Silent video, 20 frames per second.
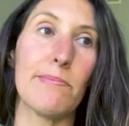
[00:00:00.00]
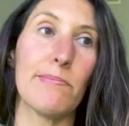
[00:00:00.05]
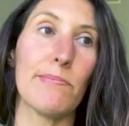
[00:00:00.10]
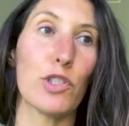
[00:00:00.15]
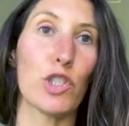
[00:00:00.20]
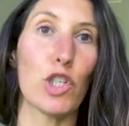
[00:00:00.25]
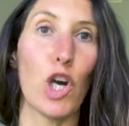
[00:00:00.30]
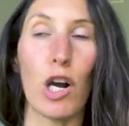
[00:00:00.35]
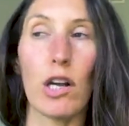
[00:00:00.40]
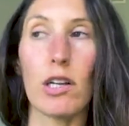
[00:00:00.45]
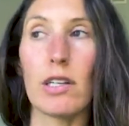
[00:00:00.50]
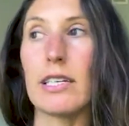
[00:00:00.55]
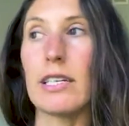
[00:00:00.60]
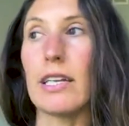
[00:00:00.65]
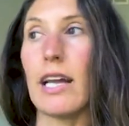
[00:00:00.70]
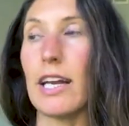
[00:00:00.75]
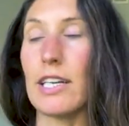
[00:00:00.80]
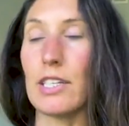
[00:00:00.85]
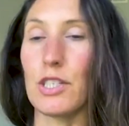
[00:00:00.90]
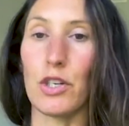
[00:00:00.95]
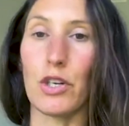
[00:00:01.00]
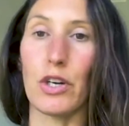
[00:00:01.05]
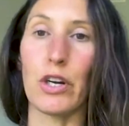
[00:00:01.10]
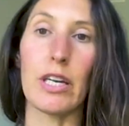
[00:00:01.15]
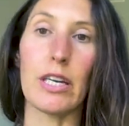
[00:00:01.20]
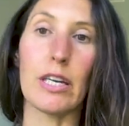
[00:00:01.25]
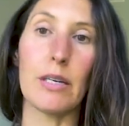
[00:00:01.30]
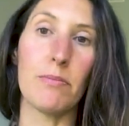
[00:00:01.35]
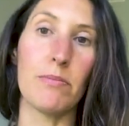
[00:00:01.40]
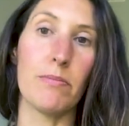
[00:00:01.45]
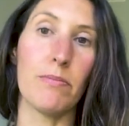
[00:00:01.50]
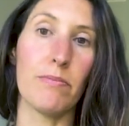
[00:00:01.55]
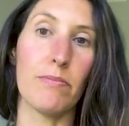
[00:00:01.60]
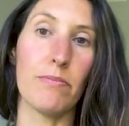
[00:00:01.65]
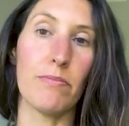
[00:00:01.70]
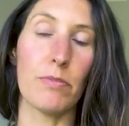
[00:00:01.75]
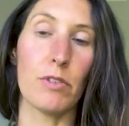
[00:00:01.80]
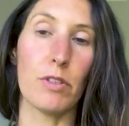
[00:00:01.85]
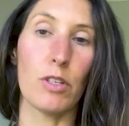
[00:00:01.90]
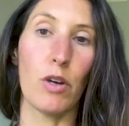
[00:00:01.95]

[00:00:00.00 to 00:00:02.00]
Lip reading: chocolate, ice cream,